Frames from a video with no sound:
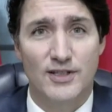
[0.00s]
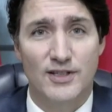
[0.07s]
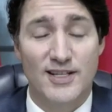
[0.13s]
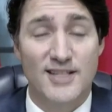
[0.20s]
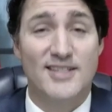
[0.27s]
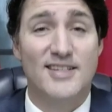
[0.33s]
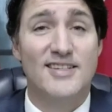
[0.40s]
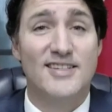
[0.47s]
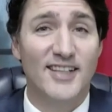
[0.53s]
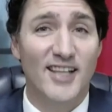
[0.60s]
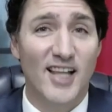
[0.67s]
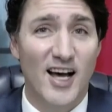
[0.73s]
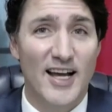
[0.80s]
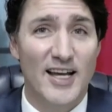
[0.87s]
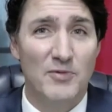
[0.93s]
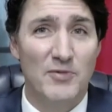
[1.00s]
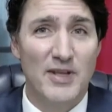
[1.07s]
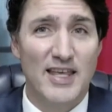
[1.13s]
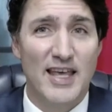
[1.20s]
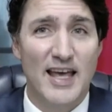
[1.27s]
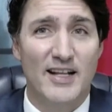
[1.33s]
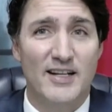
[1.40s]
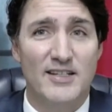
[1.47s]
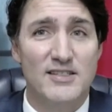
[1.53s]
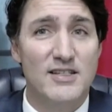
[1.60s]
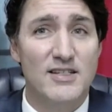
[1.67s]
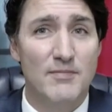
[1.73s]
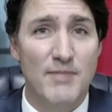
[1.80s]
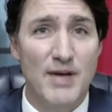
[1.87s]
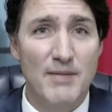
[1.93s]
This is in line with Canada's
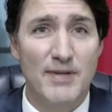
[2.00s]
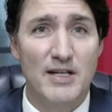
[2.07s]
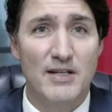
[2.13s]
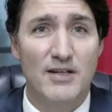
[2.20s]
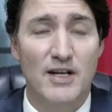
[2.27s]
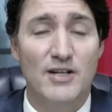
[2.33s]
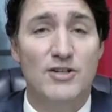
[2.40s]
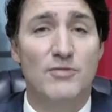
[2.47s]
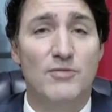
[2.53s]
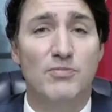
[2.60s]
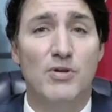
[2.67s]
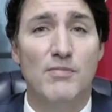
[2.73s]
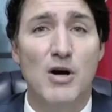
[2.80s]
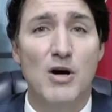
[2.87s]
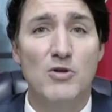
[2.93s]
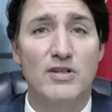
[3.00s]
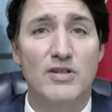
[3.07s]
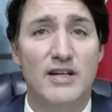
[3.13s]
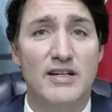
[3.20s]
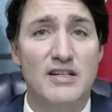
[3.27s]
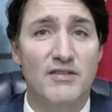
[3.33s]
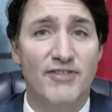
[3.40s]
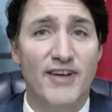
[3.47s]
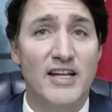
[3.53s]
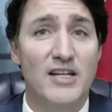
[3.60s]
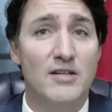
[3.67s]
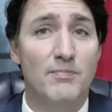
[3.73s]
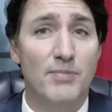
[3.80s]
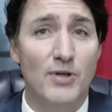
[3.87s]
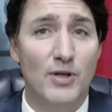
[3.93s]
commitment to promote and
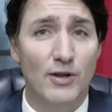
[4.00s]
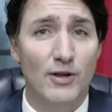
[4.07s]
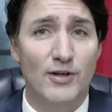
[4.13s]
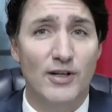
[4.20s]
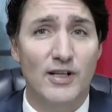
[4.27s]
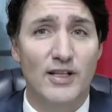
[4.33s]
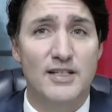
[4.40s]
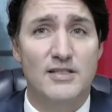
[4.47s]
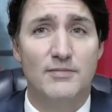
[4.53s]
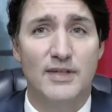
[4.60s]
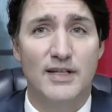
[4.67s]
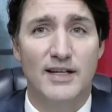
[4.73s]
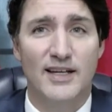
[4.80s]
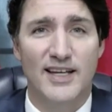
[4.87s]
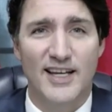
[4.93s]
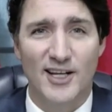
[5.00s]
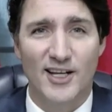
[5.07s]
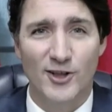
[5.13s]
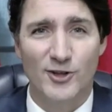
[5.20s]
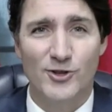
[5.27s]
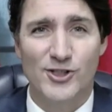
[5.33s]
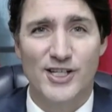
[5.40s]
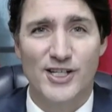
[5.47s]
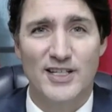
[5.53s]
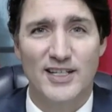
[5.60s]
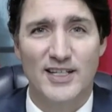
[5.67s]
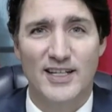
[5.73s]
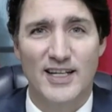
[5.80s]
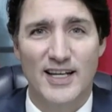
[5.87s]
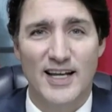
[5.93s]
defend pluralism, inclusion,
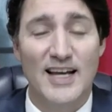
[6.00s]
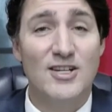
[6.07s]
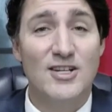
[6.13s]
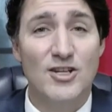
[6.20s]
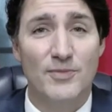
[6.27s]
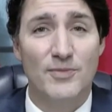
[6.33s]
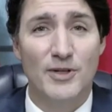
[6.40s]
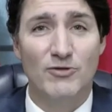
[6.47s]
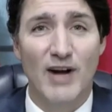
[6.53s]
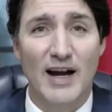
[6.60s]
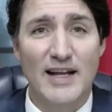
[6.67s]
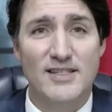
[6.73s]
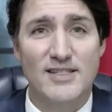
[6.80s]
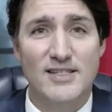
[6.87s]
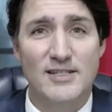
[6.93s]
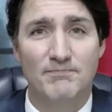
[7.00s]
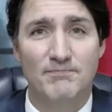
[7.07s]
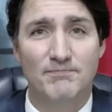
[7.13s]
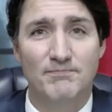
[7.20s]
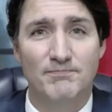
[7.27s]
and human rights.